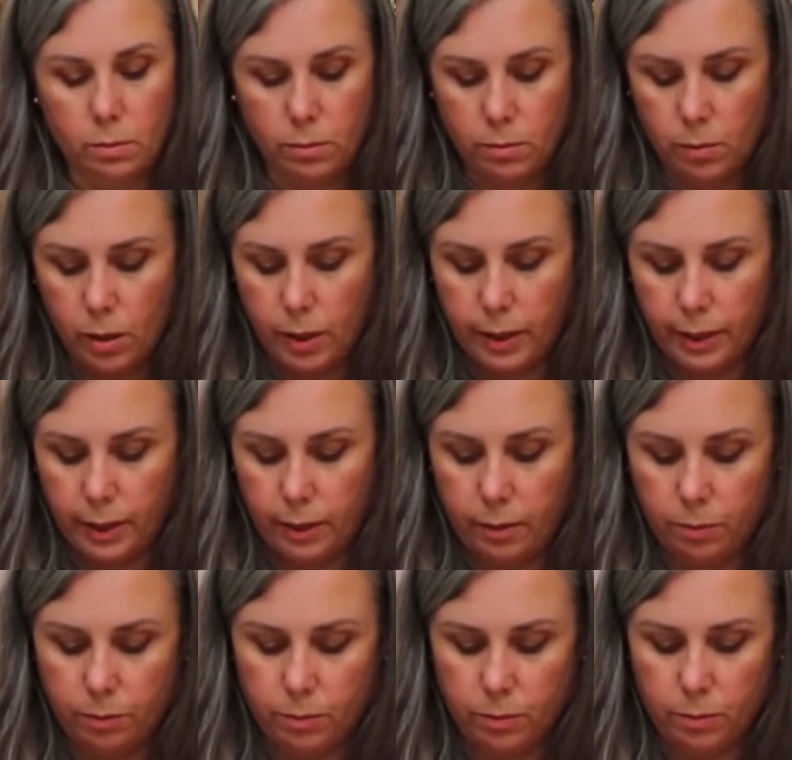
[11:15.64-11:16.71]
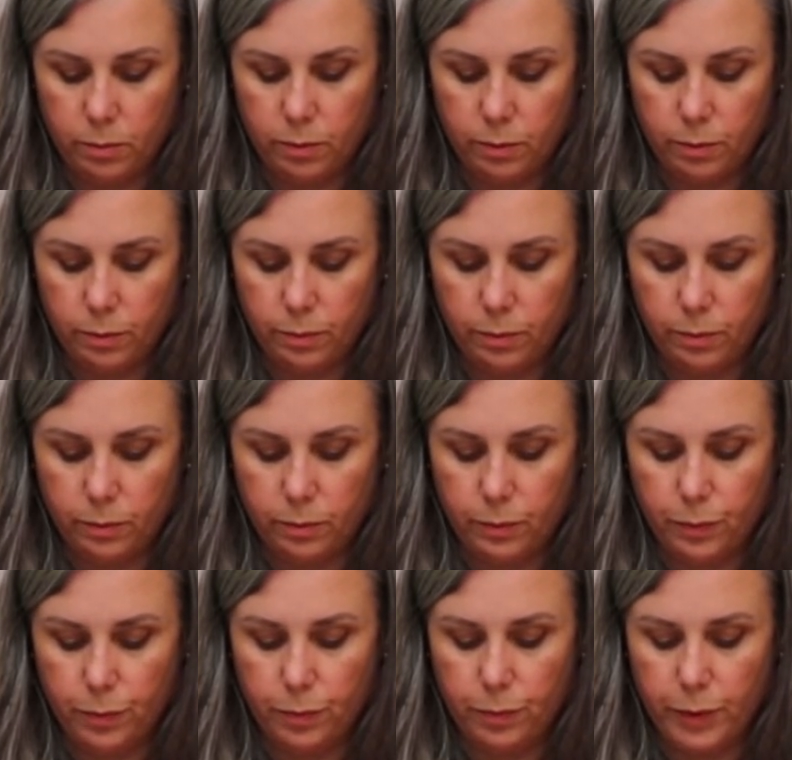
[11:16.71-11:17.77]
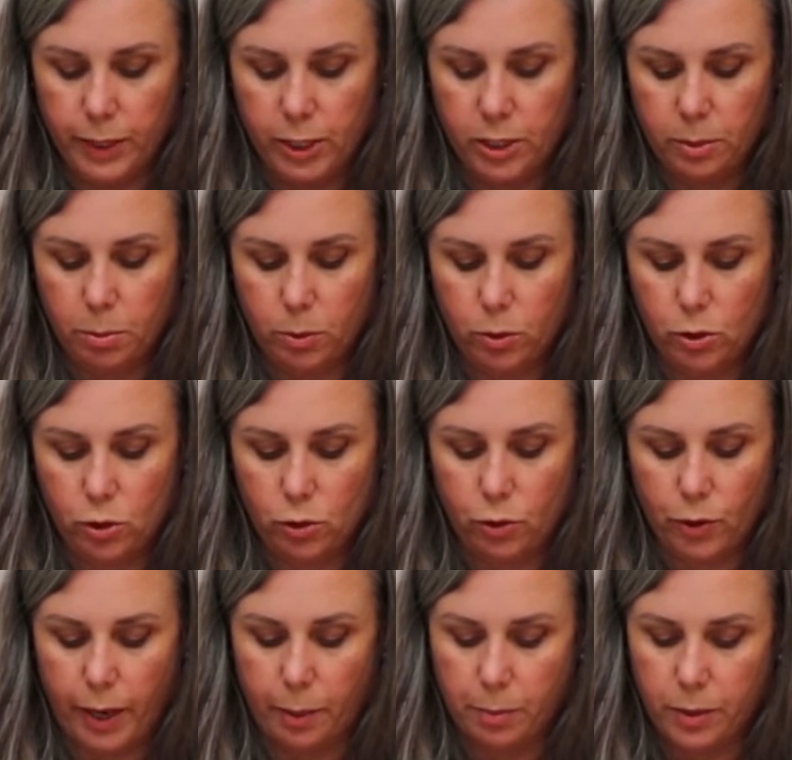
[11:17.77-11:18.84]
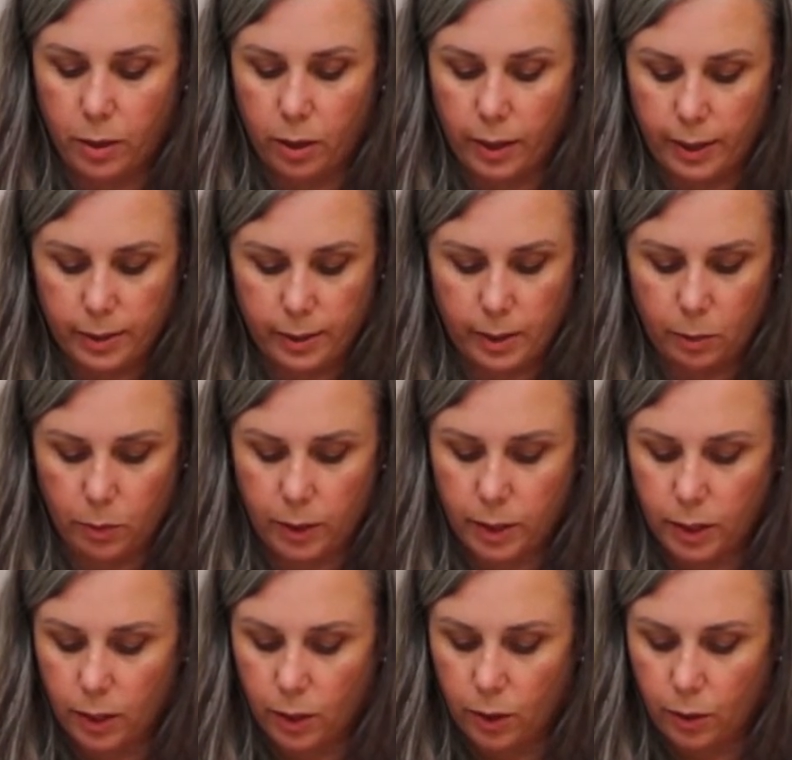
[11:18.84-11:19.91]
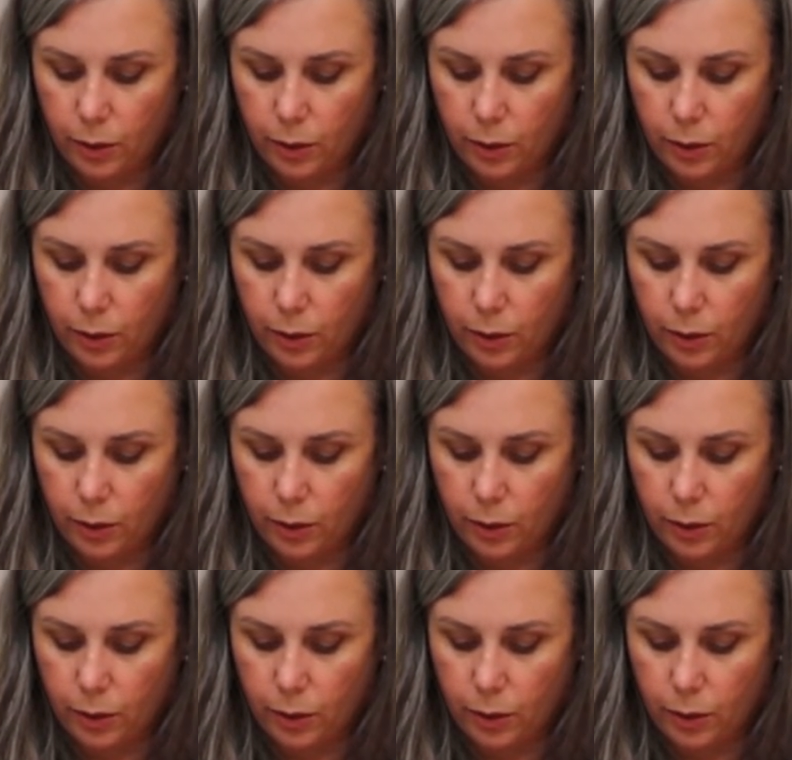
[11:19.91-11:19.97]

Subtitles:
my vegetable scrap dyes that were going to go